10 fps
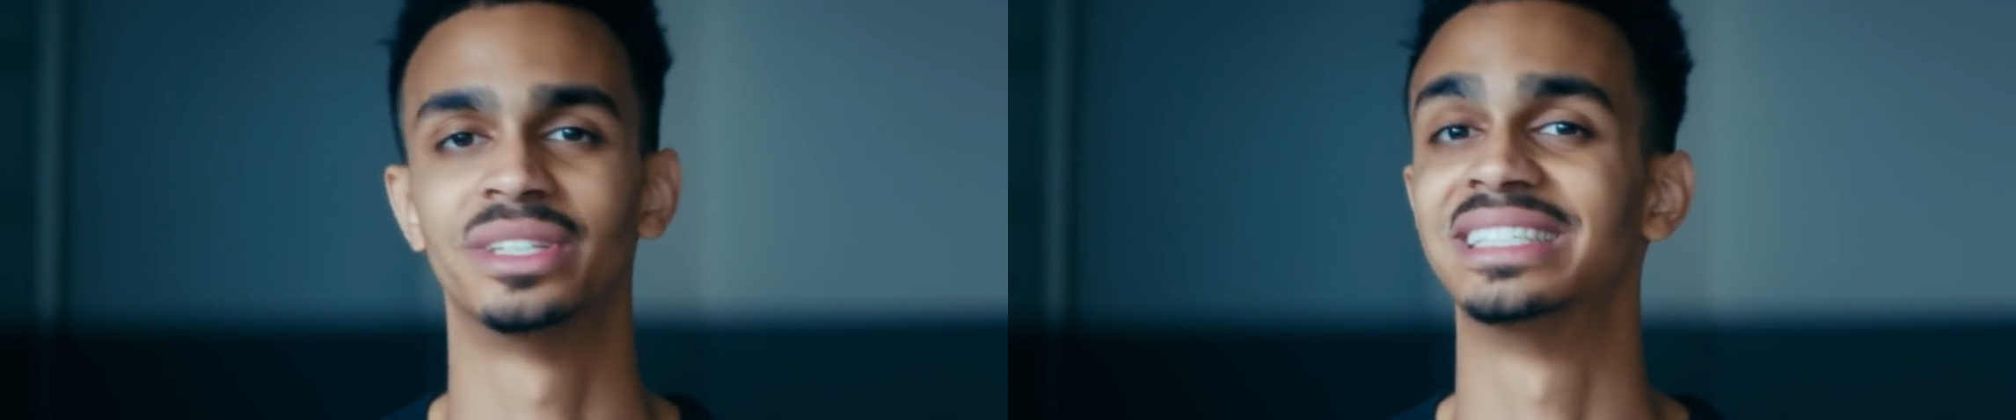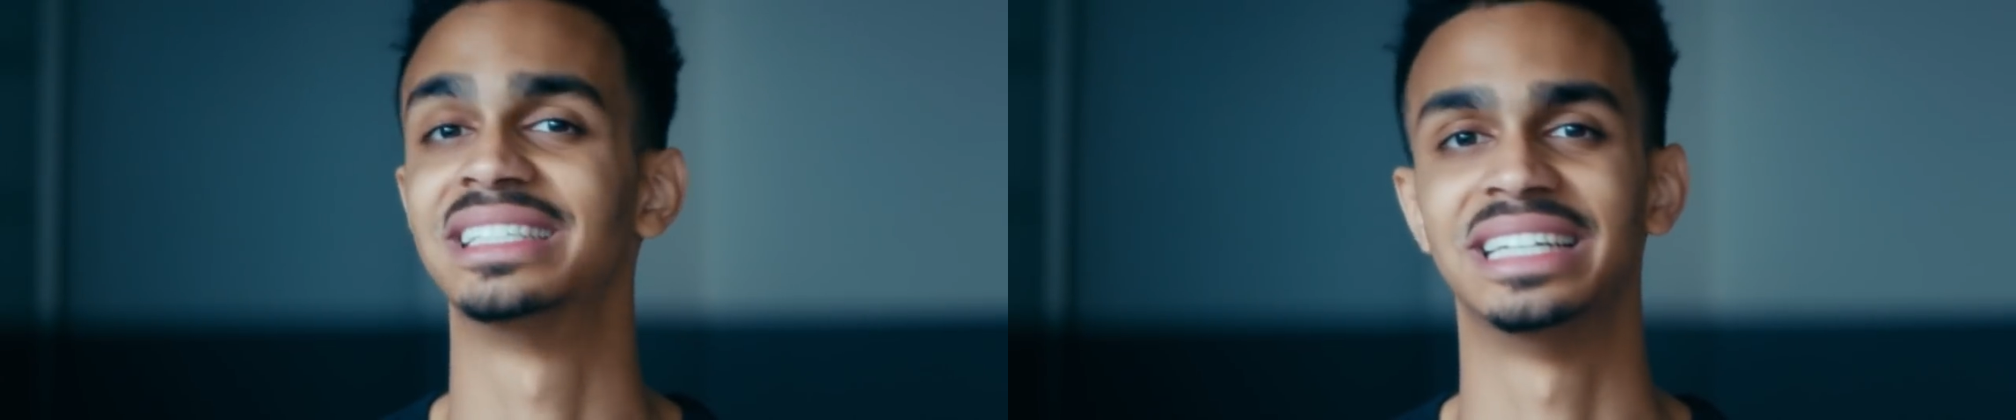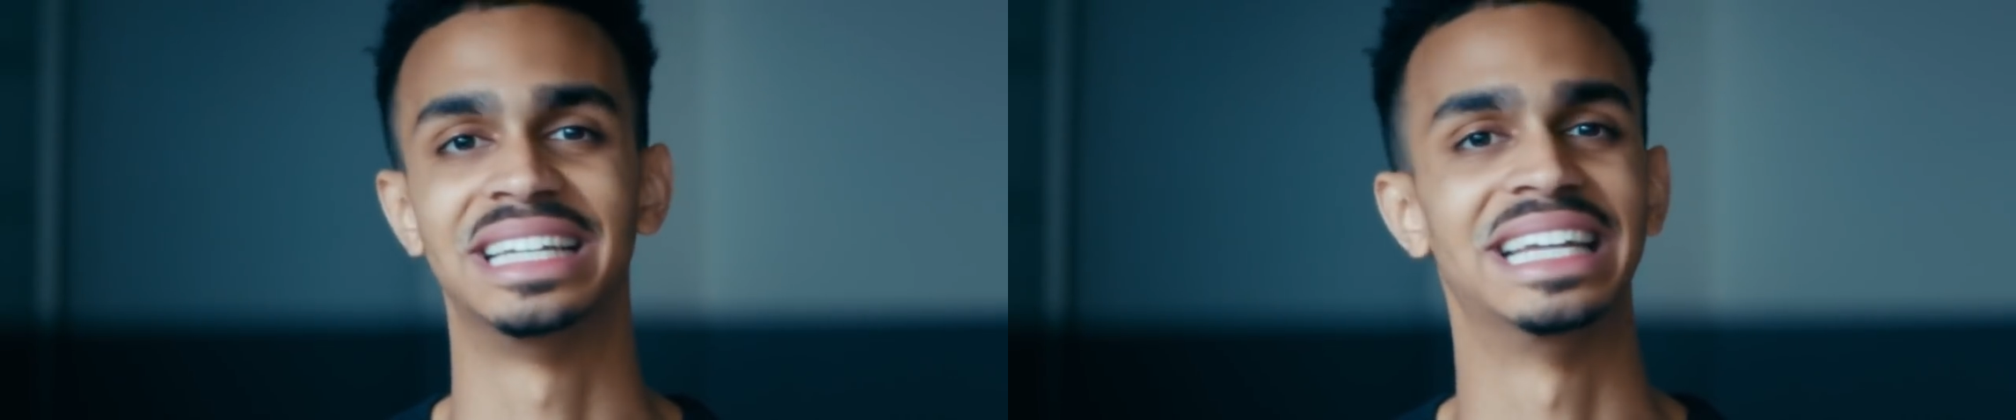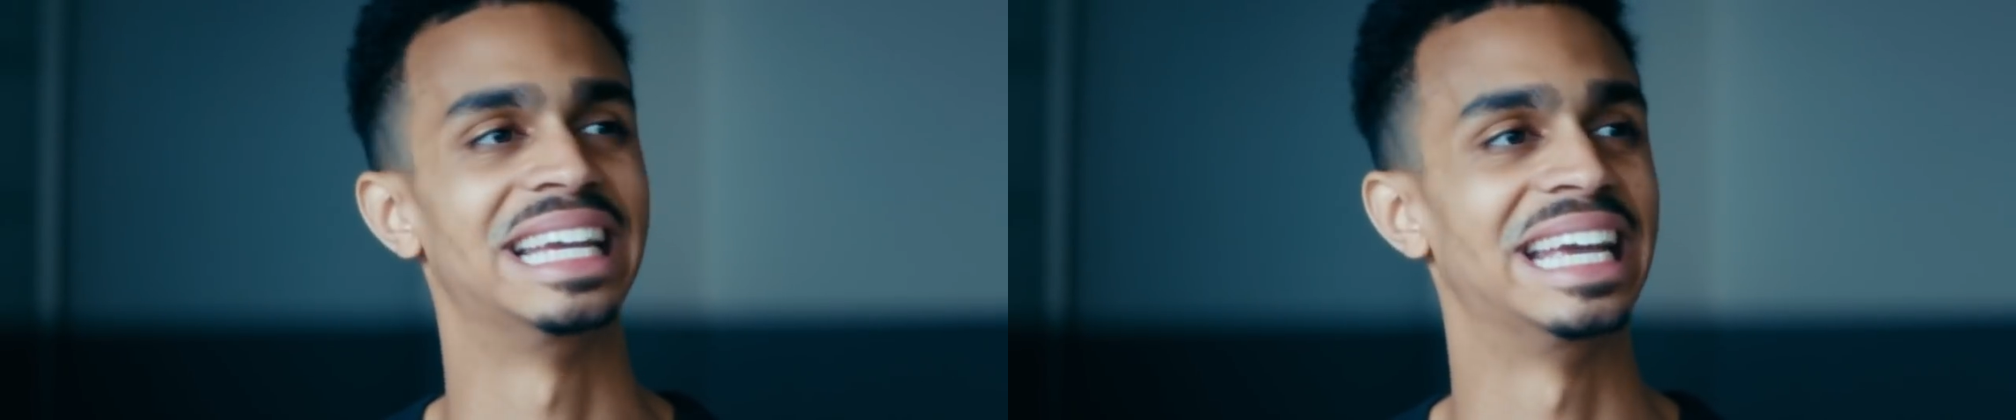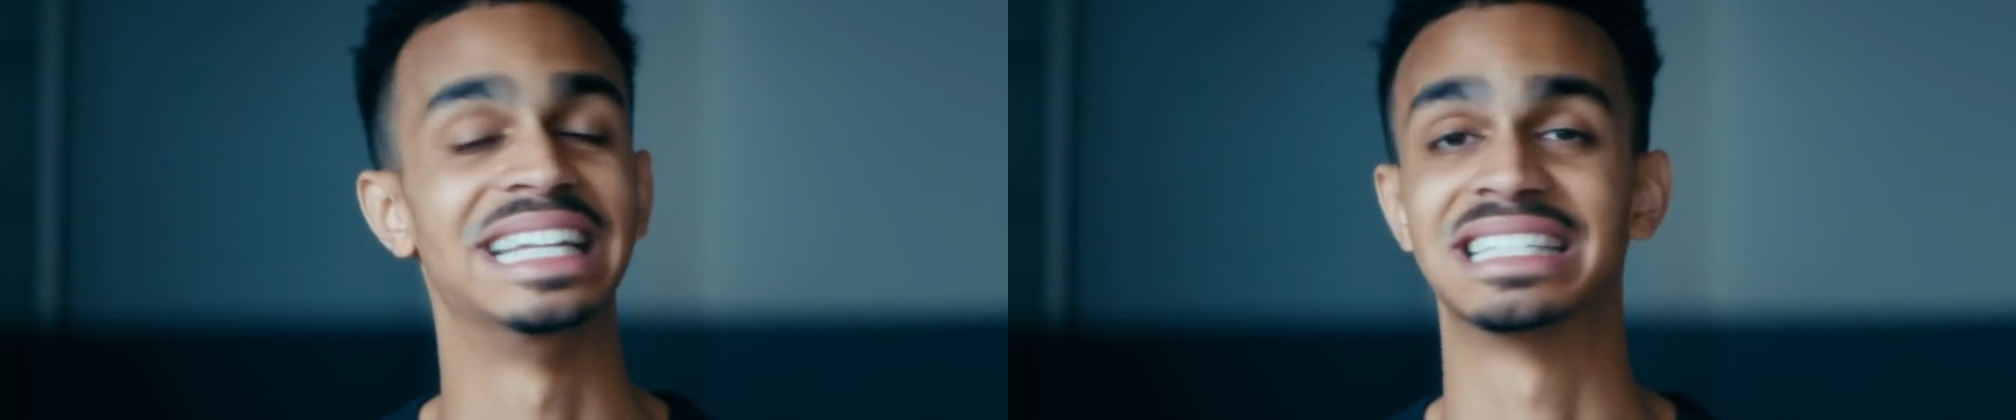his,
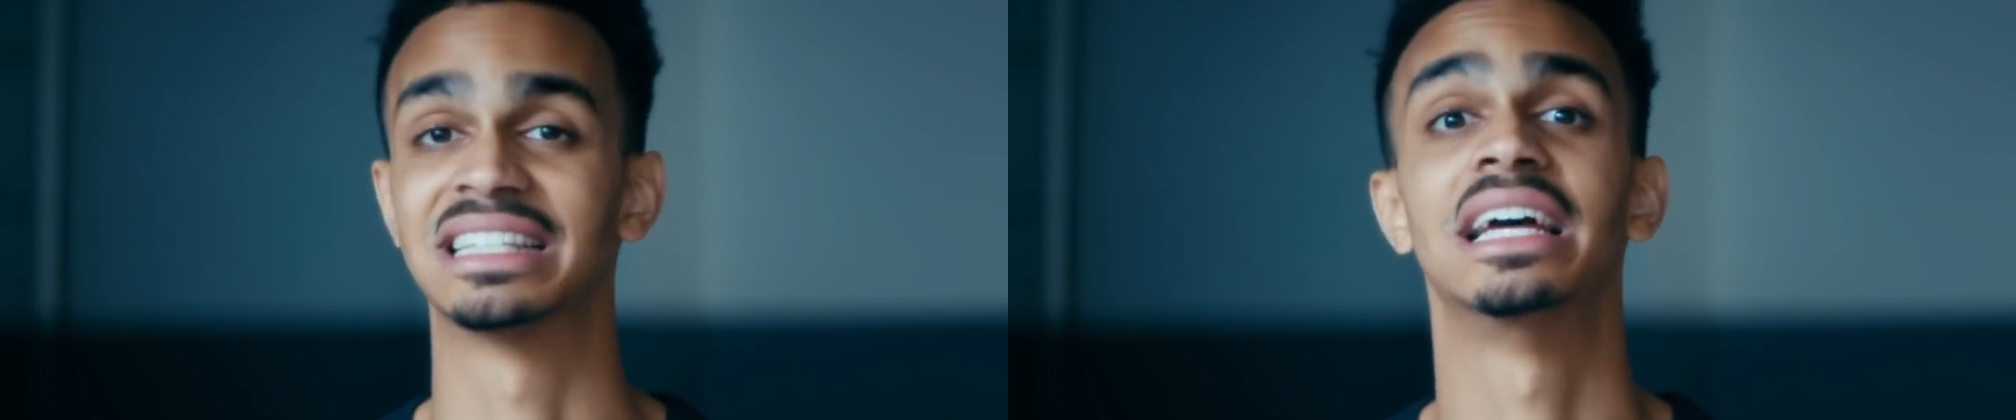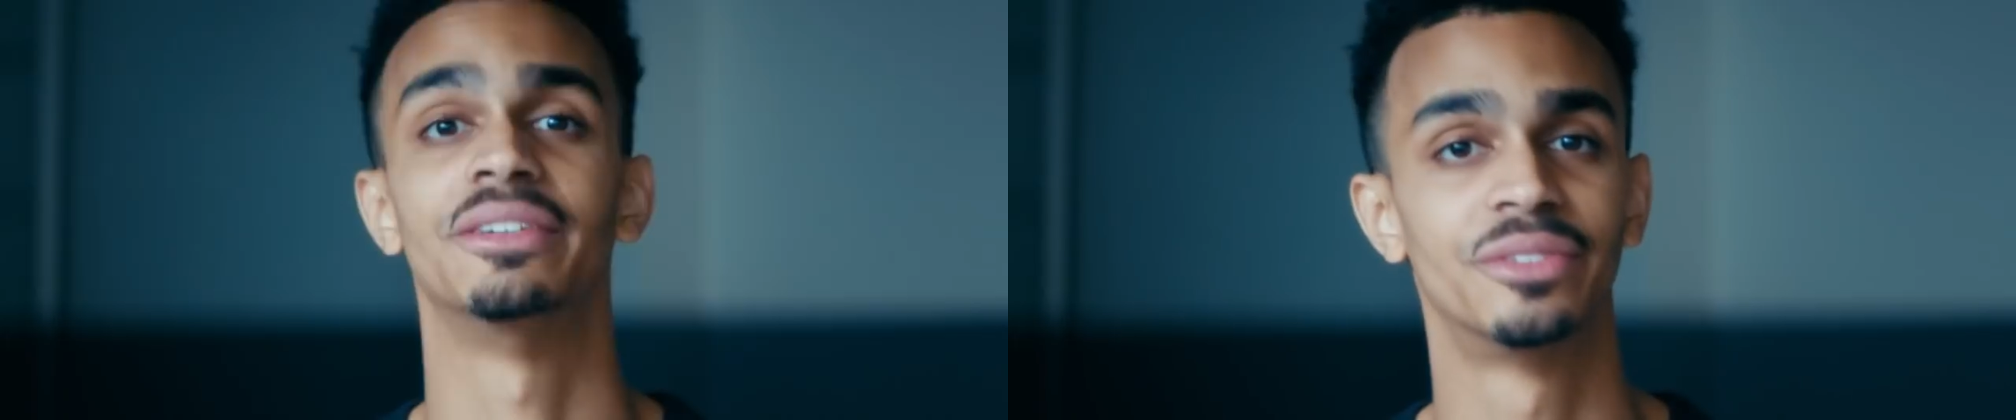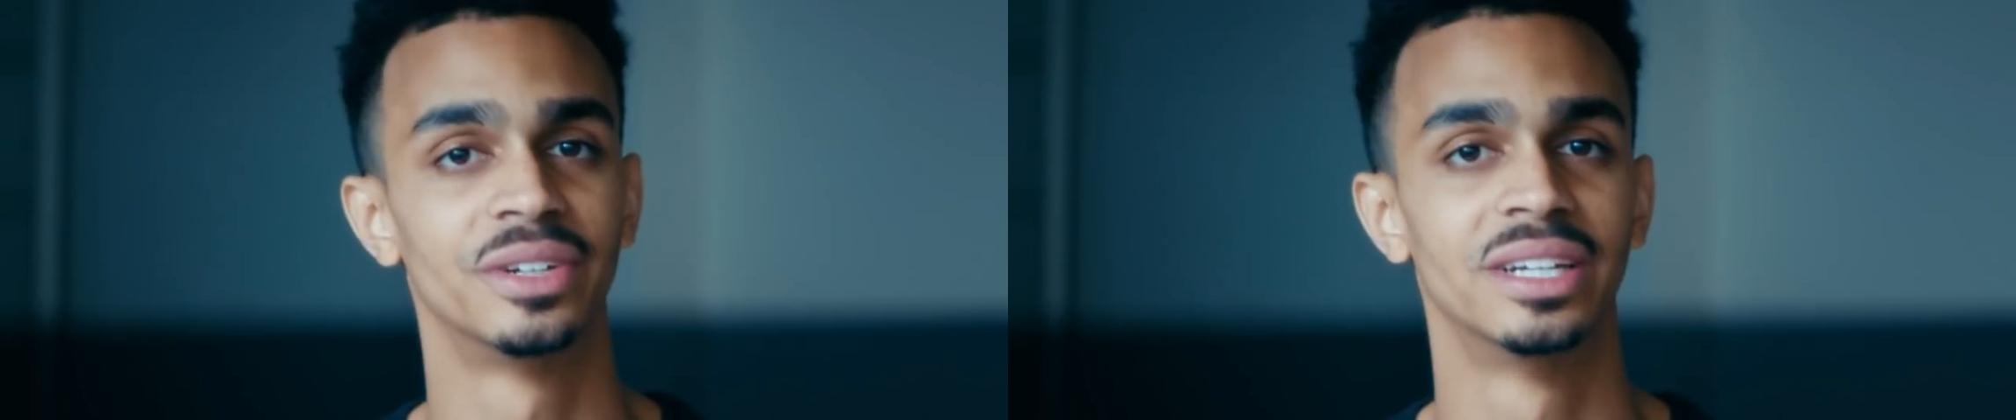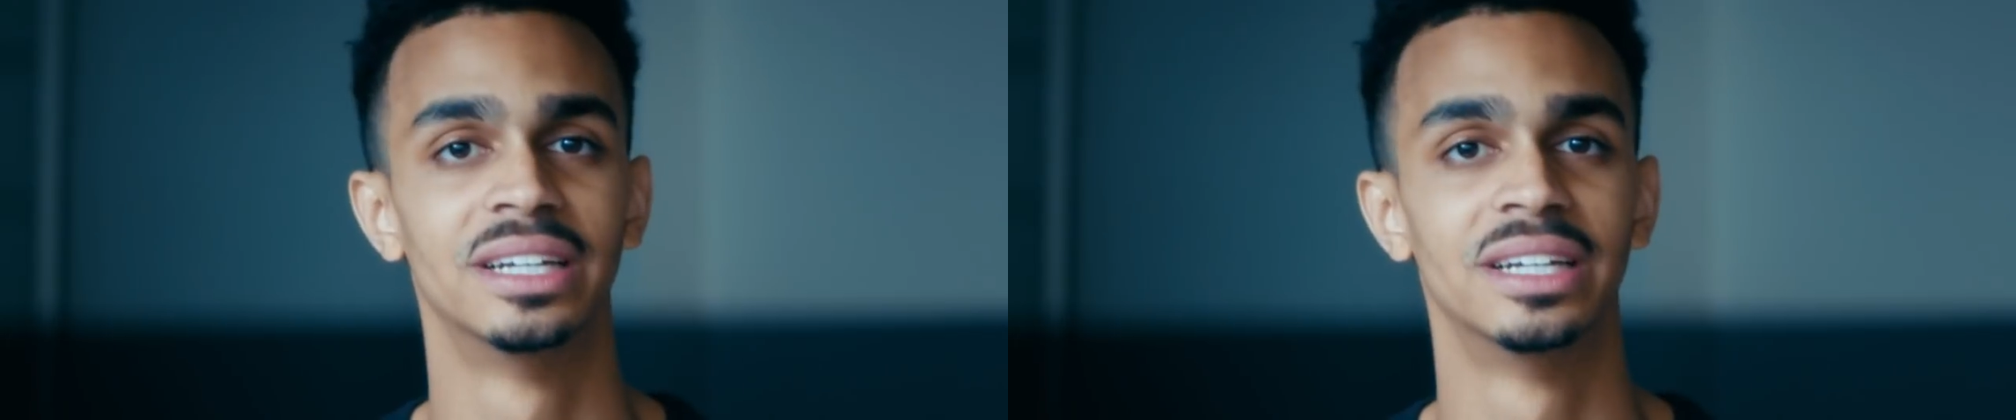in his life.